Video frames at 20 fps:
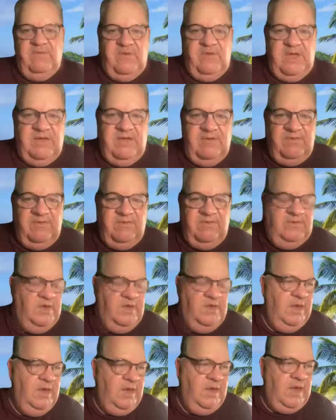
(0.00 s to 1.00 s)
years
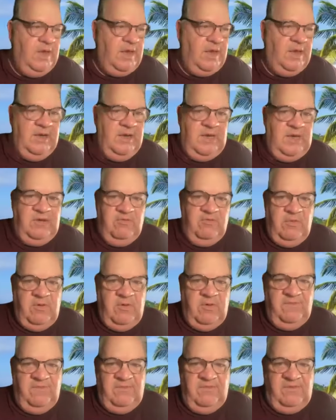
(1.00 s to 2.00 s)
and they
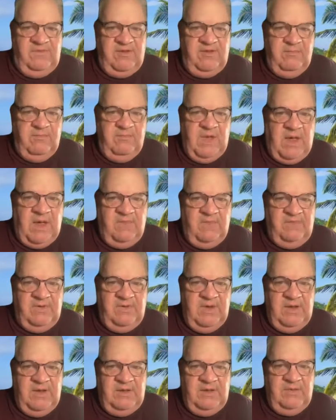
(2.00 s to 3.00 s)
grew for 6 months
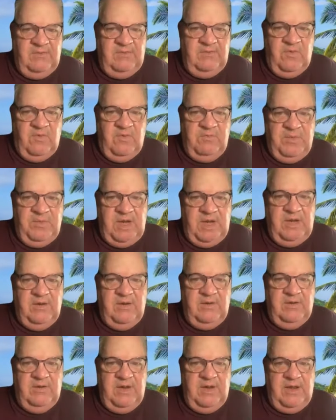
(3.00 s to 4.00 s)
and they
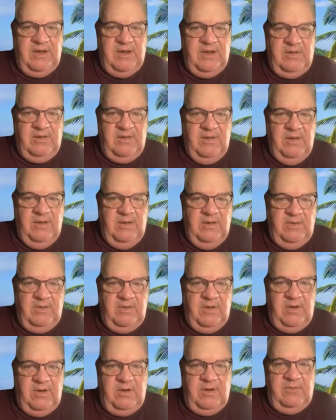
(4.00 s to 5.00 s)
repeated their
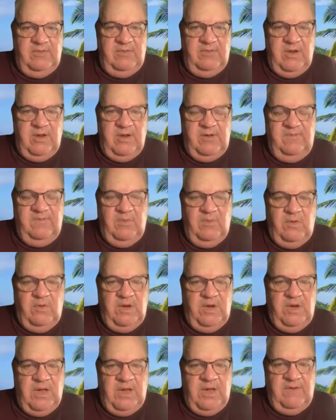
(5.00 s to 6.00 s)
34
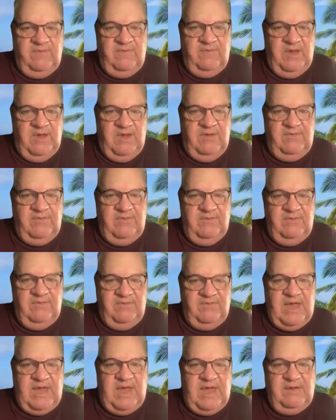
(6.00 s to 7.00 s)
and a half years of
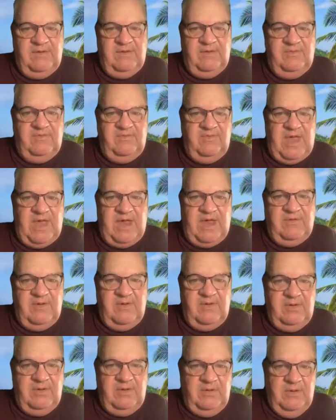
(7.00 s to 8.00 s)

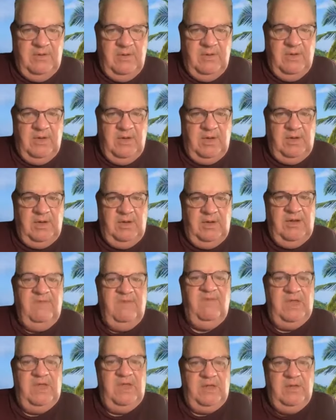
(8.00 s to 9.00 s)
stagnant
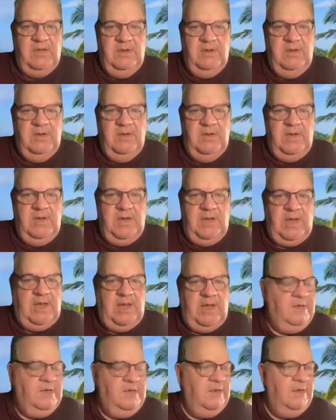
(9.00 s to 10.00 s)
living.
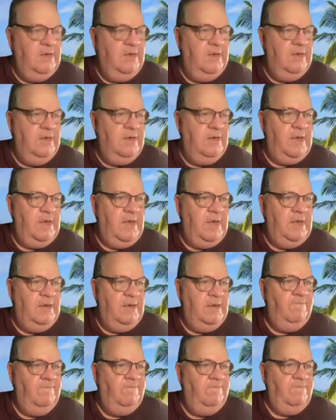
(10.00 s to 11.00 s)

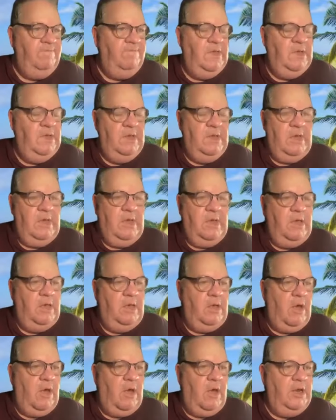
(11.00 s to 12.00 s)
And
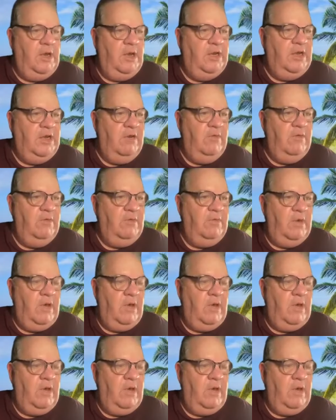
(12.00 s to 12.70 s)
I don't know